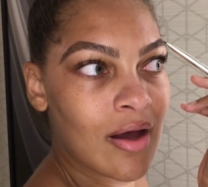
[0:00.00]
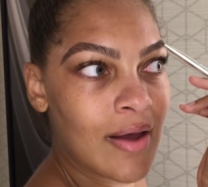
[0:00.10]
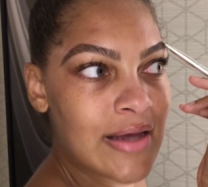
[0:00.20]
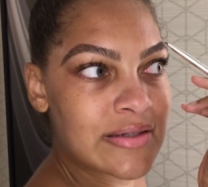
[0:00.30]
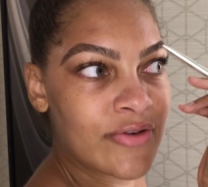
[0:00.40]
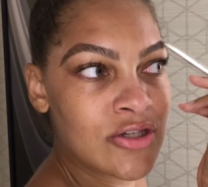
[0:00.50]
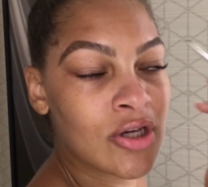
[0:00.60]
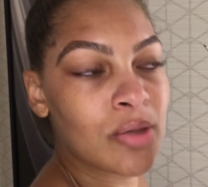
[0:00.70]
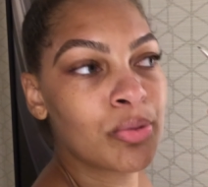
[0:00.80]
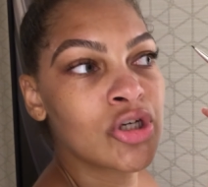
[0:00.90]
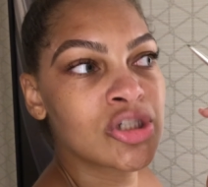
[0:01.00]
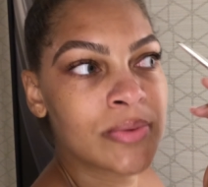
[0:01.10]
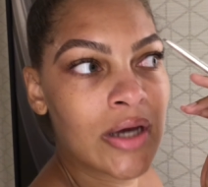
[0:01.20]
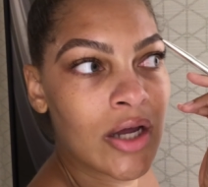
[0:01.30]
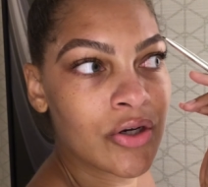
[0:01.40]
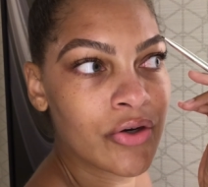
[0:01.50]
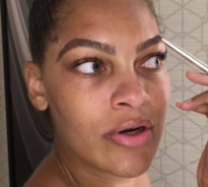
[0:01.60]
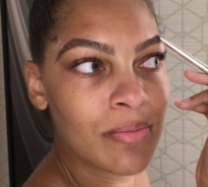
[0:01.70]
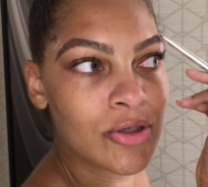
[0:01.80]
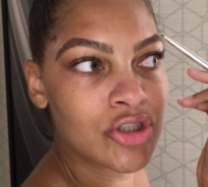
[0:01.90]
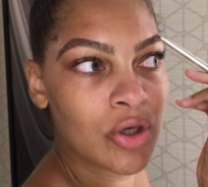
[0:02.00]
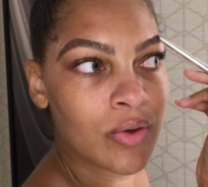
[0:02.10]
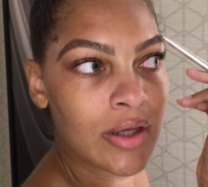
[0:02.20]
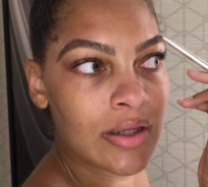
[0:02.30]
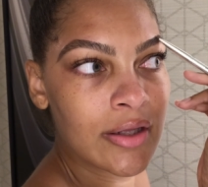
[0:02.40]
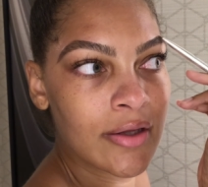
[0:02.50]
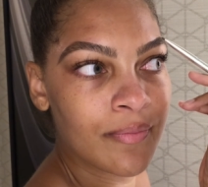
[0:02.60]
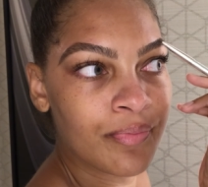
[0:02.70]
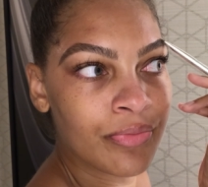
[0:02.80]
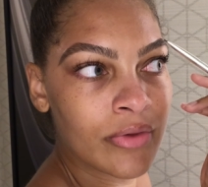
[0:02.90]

as if he's gonna push me under it, but jokingly